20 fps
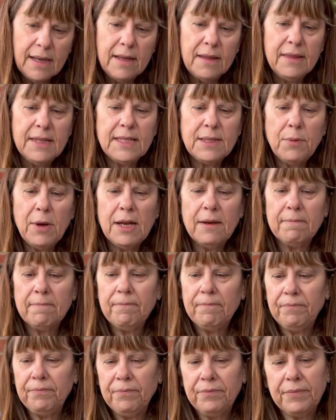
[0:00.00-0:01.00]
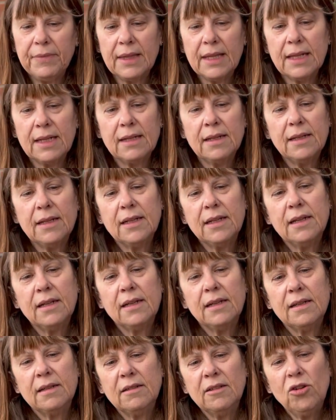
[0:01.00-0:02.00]
This one.
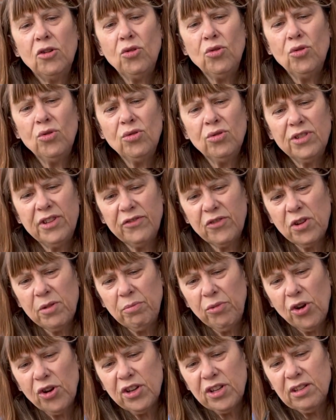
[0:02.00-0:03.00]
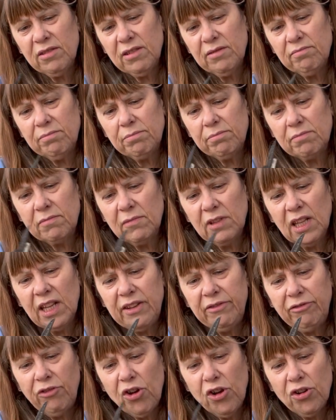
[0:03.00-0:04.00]
Oh, I've got a broken
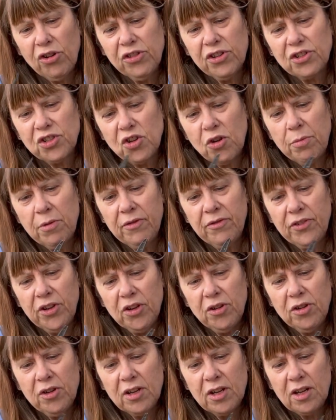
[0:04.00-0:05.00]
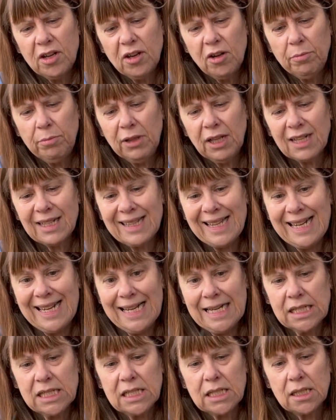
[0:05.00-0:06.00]
leaf right on the top of you. Pluck that
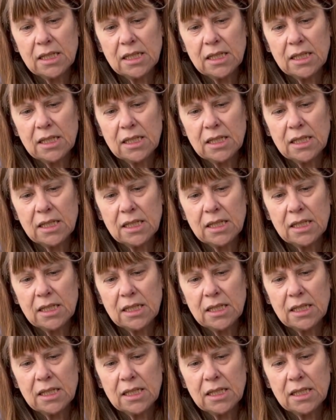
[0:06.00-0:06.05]
out.